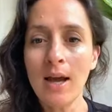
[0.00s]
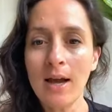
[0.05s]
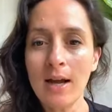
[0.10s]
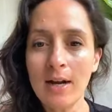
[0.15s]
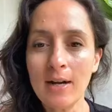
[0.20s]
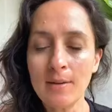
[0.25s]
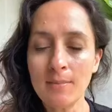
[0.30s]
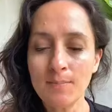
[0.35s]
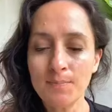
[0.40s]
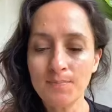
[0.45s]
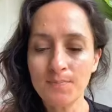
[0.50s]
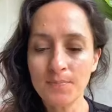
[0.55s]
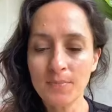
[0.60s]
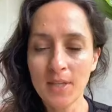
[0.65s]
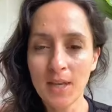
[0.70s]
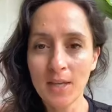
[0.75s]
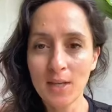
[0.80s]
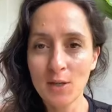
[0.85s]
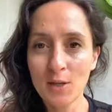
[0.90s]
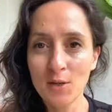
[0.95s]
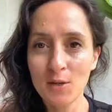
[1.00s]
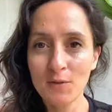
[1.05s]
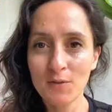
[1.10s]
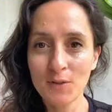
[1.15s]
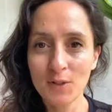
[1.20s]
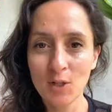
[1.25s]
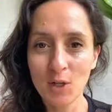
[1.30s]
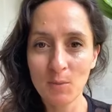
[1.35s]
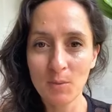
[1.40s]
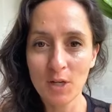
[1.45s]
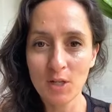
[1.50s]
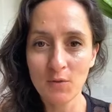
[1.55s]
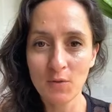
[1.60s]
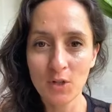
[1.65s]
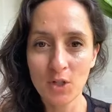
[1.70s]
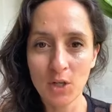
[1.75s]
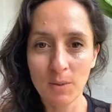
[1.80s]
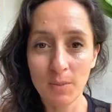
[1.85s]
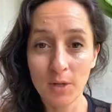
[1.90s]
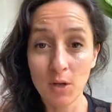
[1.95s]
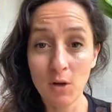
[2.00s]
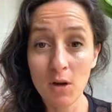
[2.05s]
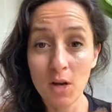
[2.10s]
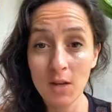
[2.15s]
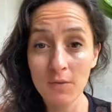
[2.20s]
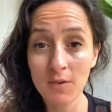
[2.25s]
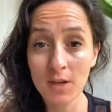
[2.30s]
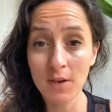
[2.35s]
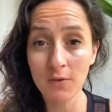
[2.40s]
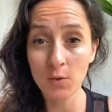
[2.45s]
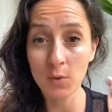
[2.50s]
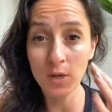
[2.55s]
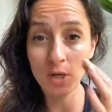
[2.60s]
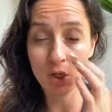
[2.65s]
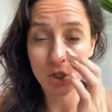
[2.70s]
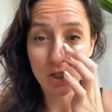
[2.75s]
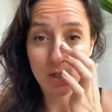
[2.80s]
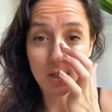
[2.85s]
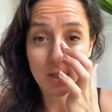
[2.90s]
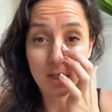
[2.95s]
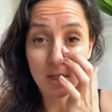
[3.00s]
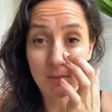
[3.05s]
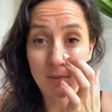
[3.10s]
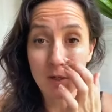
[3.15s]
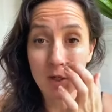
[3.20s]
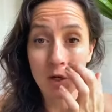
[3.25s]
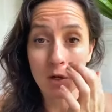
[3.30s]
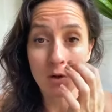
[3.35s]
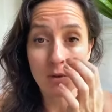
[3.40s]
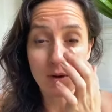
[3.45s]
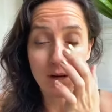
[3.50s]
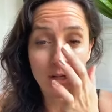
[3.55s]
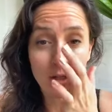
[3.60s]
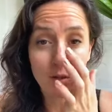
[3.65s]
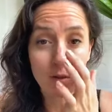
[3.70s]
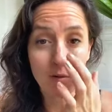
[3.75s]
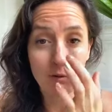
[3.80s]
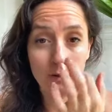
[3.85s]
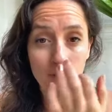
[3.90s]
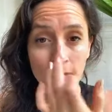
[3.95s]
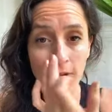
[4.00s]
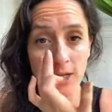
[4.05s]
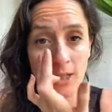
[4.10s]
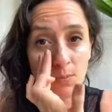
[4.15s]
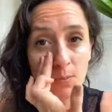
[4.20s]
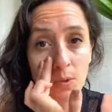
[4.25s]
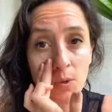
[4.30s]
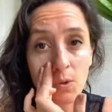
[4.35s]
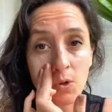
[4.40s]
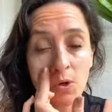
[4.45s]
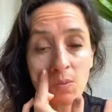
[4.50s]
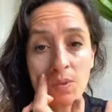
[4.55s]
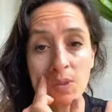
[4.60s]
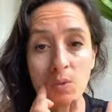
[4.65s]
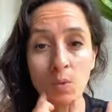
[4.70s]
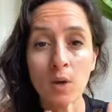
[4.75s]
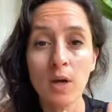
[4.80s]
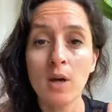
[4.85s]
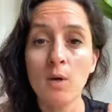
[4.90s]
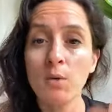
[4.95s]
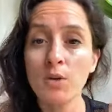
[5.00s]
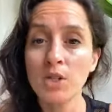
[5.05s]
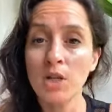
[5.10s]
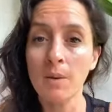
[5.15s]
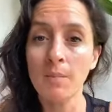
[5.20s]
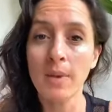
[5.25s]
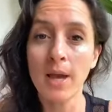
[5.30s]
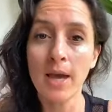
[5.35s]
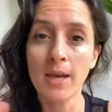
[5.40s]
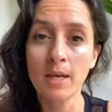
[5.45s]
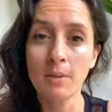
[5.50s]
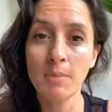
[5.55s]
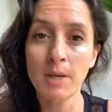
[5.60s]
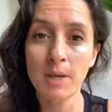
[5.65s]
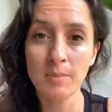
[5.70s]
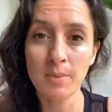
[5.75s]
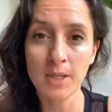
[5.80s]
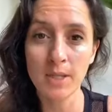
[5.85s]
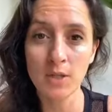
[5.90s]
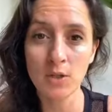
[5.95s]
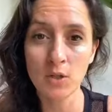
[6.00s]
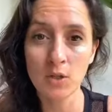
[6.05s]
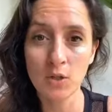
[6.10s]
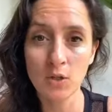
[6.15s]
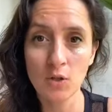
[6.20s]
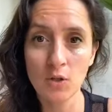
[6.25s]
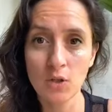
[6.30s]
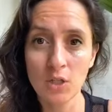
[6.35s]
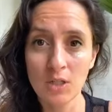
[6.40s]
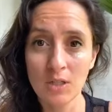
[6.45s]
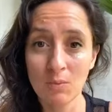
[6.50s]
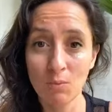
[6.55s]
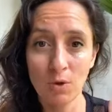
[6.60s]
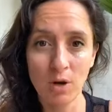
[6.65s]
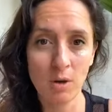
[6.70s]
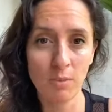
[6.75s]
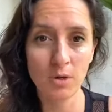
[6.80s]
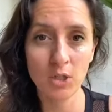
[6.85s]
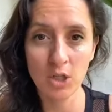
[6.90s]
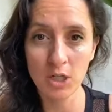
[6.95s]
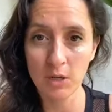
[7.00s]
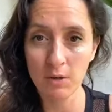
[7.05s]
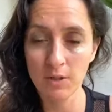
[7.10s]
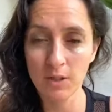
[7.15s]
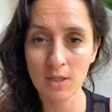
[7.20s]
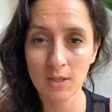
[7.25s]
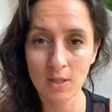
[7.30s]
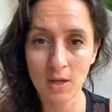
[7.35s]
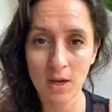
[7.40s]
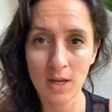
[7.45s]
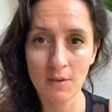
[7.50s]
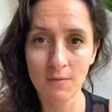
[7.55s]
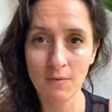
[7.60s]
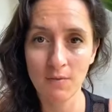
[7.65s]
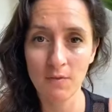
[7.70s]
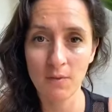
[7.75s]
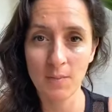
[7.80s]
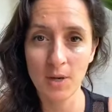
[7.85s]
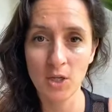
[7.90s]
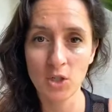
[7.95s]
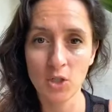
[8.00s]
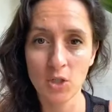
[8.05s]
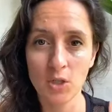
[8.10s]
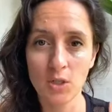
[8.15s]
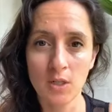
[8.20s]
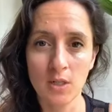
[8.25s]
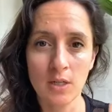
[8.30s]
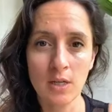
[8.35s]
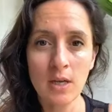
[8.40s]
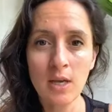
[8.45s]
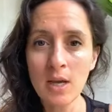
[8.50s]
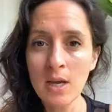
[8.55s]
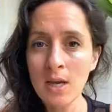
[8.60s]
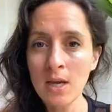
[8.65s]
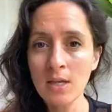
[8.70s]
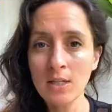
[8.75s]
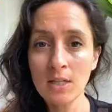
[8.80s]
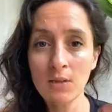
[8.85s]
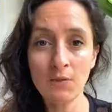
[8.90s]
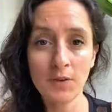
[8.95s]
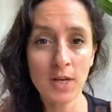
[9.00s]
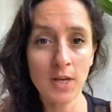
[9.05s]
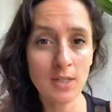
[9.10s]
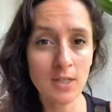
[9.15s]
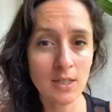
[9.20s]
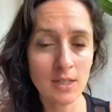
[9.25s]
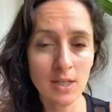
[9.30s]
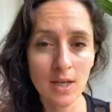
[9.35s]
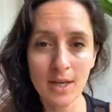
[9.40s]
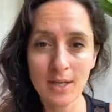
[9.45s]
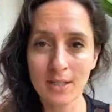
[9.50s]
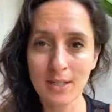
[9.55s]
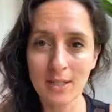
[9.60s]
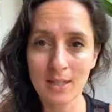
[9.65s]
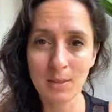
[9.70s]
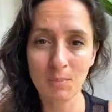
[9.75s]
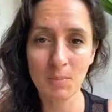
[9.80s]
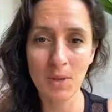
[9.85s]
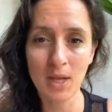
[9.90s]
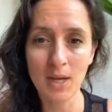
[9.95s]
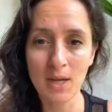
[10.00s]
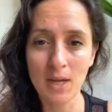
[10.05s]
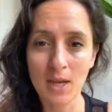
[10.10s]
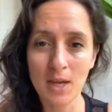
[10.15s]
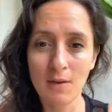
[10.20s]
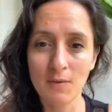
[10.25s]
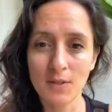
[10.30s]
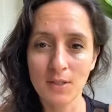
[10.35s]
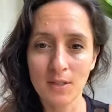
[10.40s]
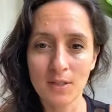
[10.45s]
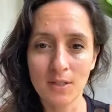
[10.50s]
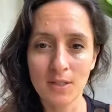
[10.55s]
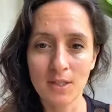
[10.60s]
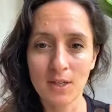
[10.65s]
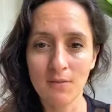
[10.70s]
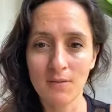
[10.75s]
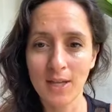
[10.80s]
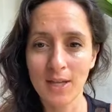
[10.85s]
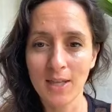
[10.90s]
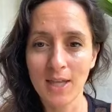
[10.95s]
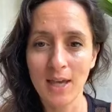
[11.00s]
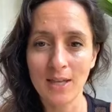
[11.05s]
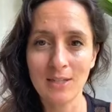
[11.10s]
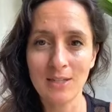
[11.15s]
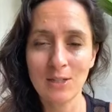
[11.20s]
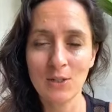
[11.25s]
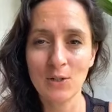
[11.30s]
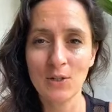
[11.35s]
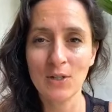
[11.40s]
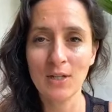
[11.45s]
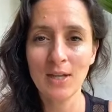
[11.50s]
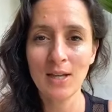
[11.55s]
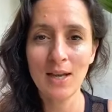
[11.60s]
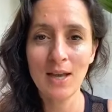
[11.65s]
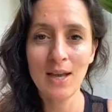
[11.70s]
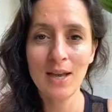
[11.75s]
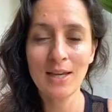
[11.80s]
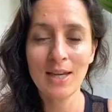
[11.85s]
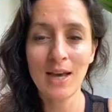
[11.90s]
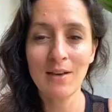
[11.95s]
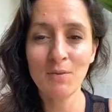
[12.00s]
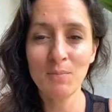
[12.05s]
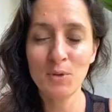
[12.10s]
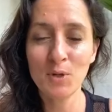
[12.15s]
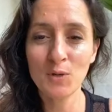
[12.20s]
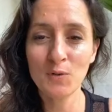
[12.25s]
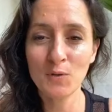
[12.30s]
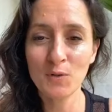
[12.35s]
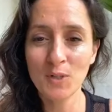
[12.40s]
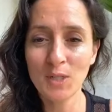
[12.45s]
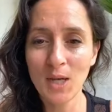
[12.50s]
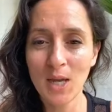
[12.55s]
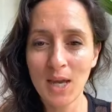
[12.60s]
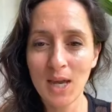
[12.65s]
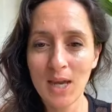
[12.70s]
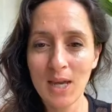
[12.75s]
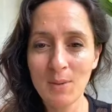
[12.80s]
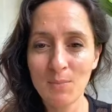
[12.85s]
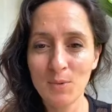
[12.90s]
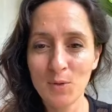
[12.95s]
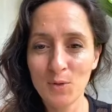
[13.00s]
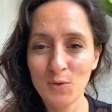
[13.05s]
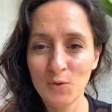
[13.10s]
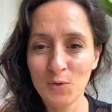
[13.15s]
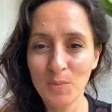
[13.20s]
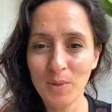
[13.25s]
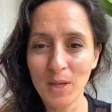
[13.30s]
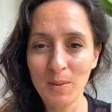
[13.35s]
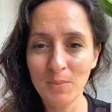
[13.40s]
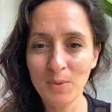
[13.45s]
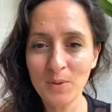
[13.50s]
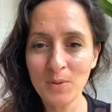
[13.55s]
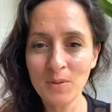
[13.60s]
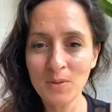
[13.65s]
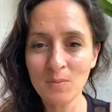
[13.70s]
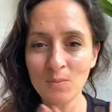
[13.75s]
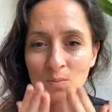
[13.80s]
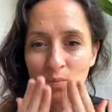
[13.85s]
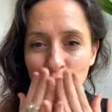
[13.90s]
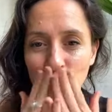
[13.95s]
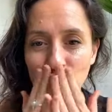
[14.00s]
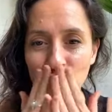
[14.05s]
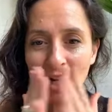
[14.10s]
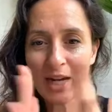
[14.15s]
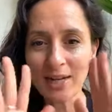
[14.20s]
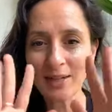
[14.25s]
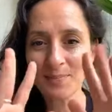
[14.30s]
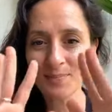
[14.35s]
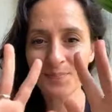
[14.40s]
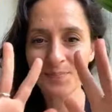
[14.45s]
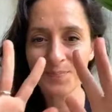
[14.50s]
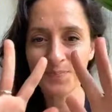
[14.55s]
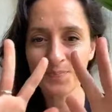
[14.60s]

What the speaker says: Thank you so much for jumping on. If you have questions, let me know. I do have a Facebook group as well, which I'm adding people into, just where I'll be sharing this kind of information and different exercises and PDFs and stuff like that. So have a beautiful day, beautiful people. Mwah.